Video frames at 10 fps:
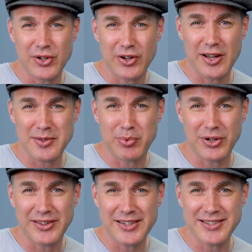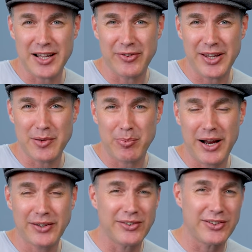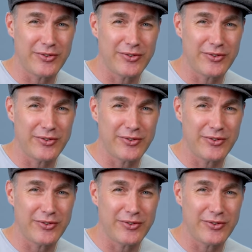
you guys putting this stuff into practice.